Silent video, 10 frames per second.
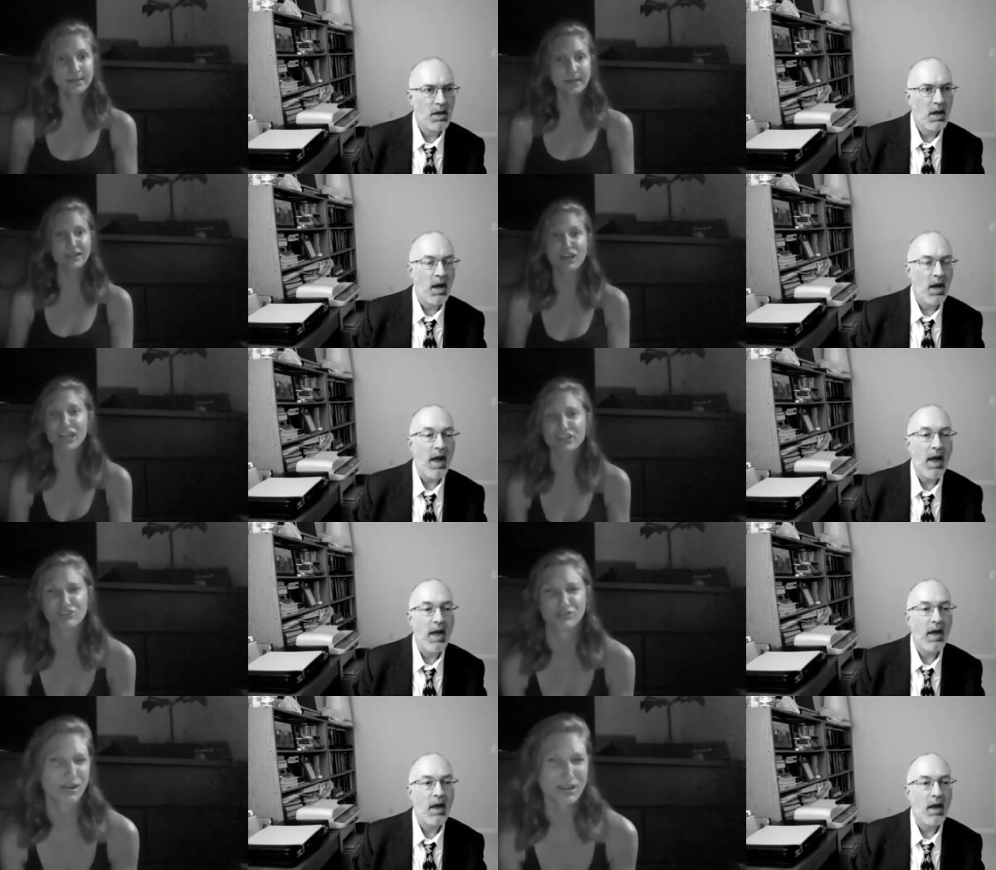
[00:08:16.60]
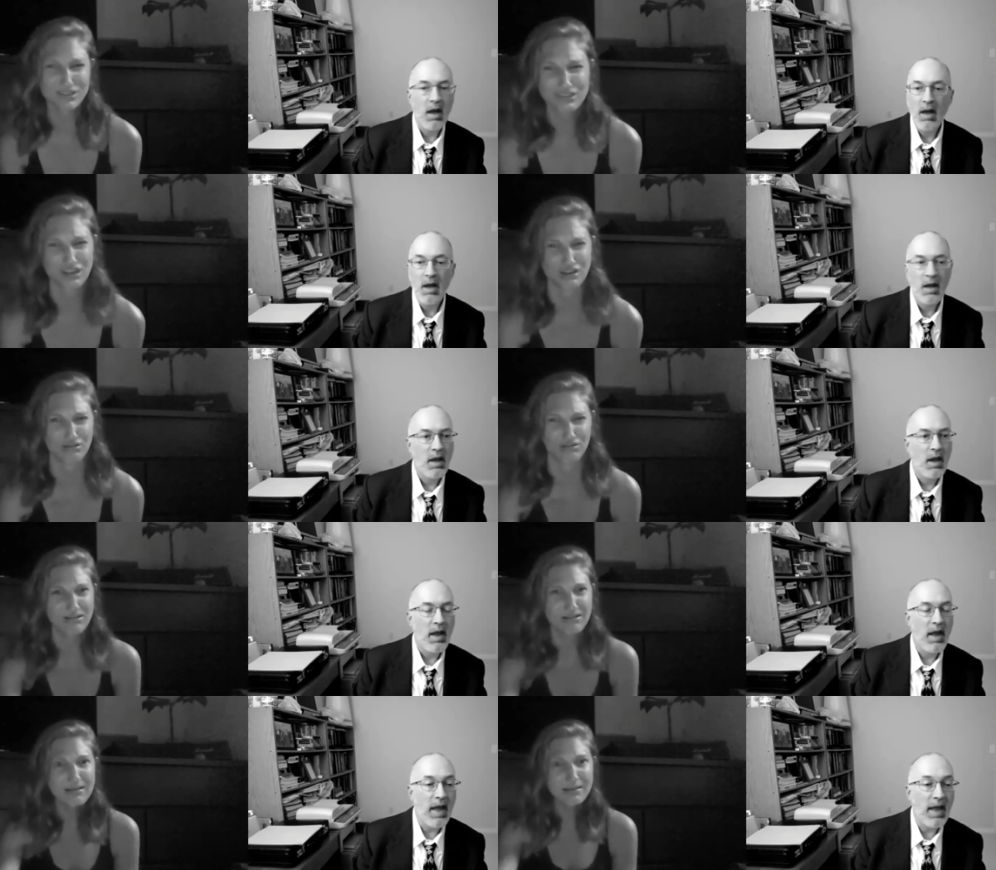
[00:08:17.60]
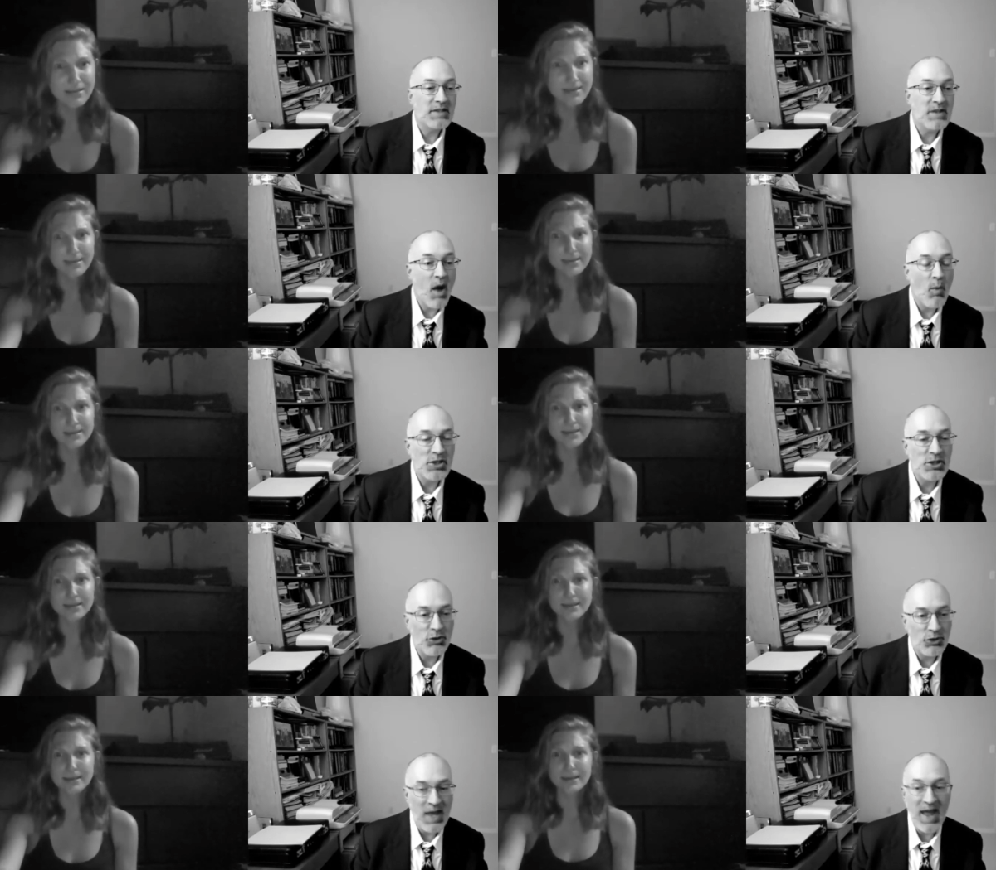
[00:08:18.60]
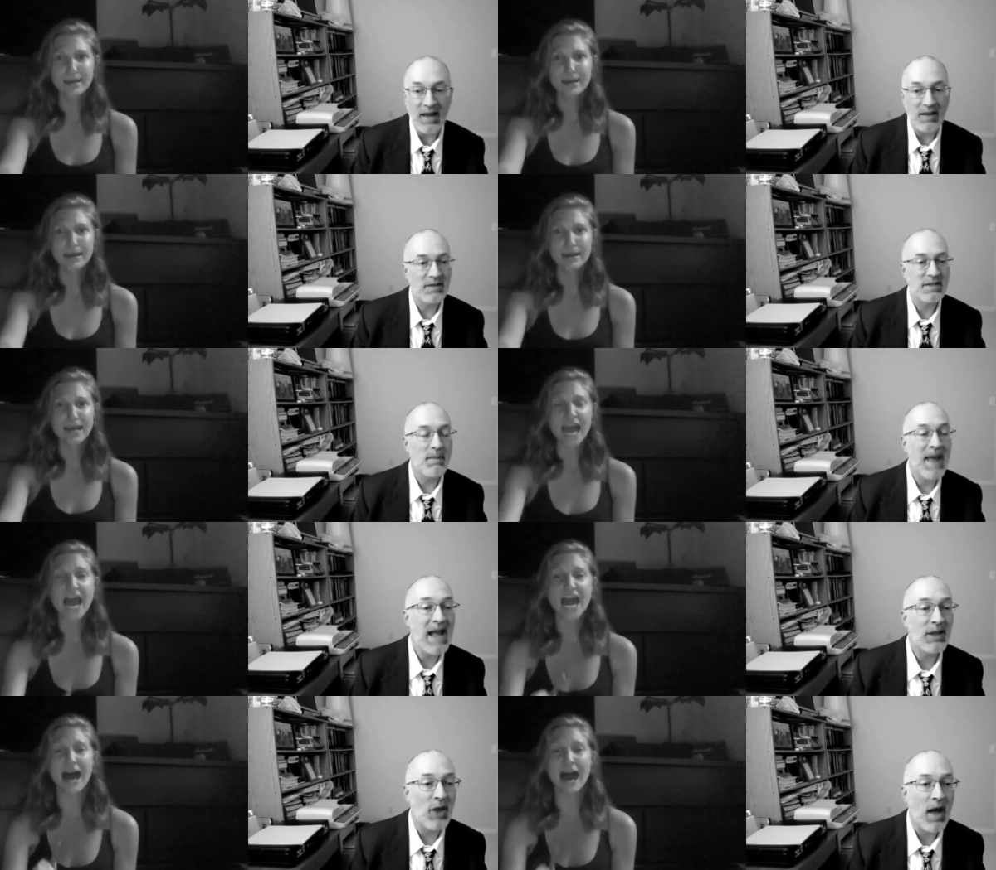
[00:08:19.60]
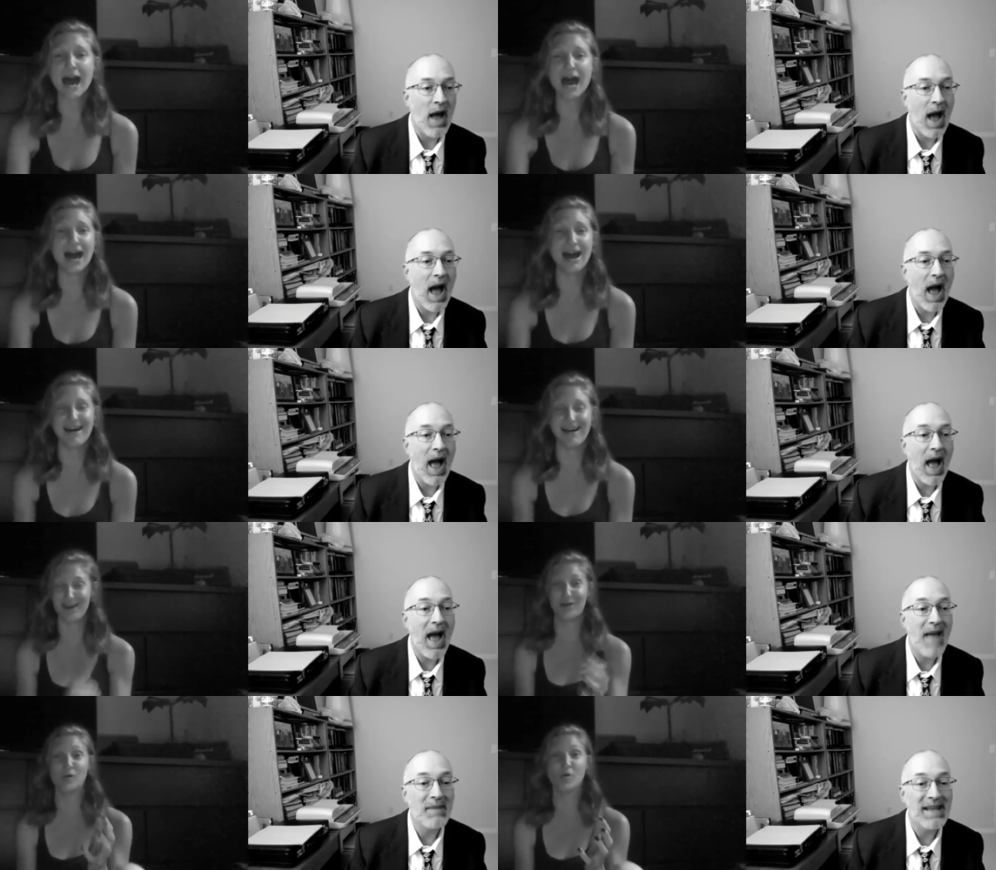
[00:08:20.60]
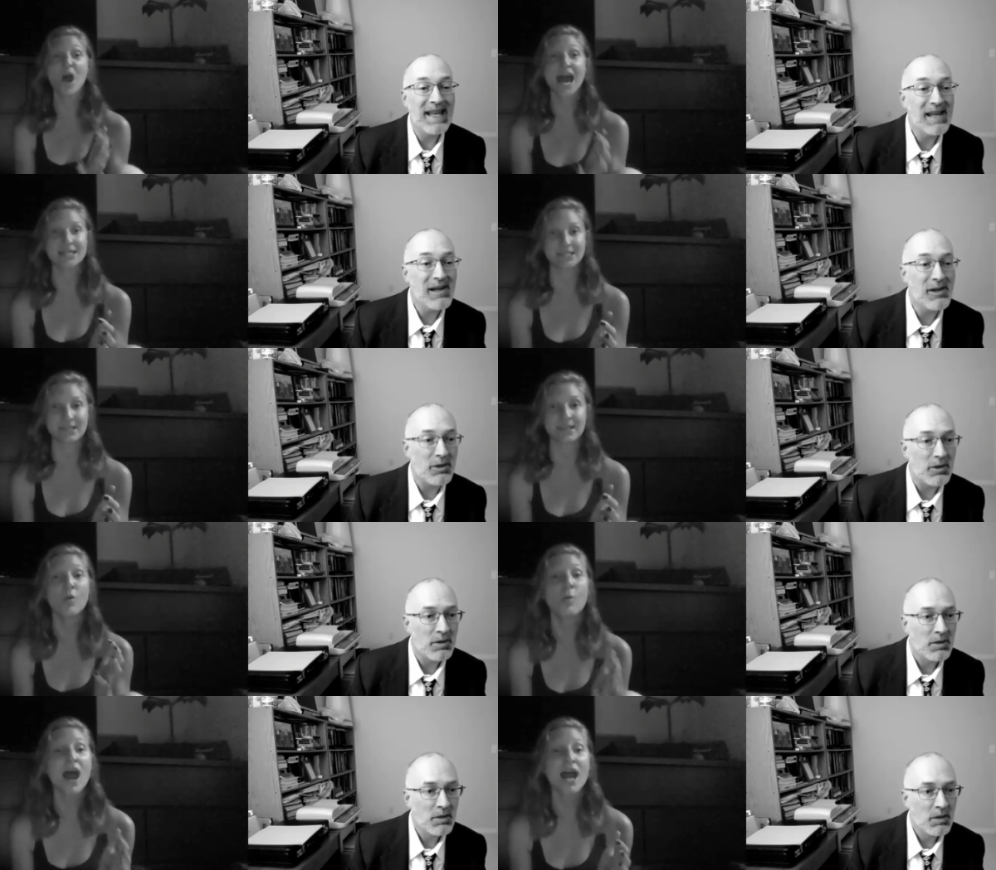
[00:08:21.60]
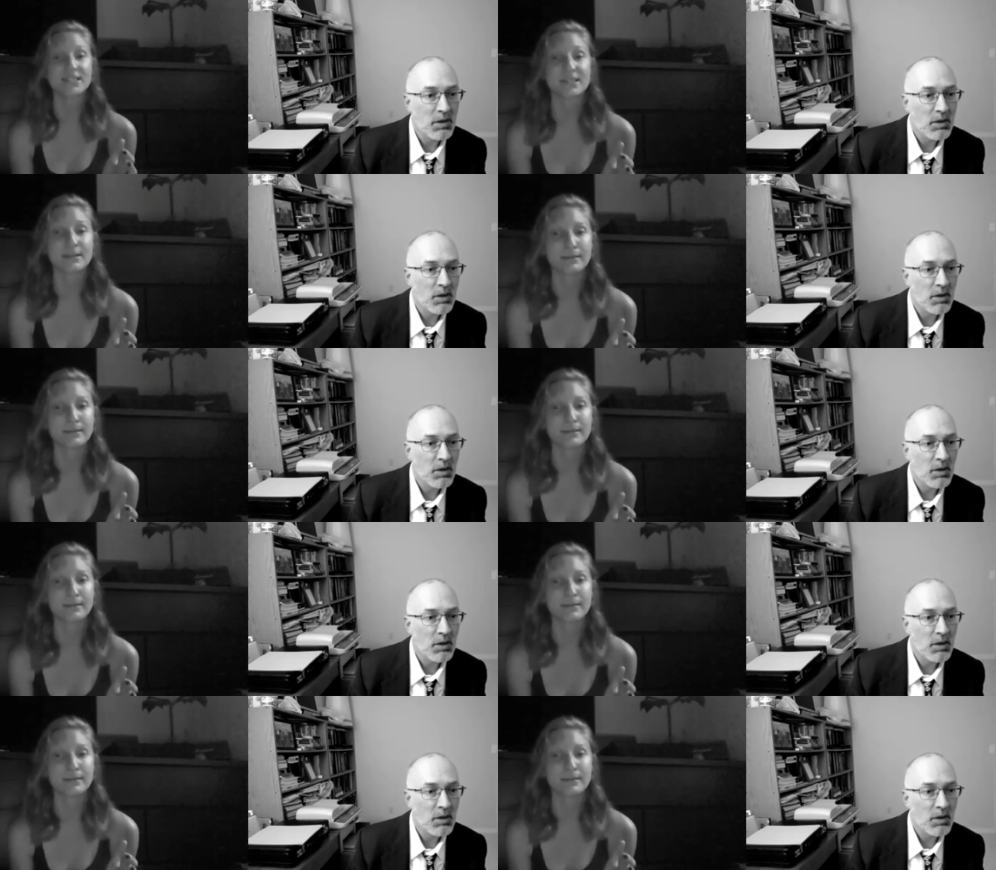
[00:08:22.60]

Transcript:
Speaker 1: I thought I could trust you. It's not what you think, Samantha. Uh, uh, I'm what? Ill. What?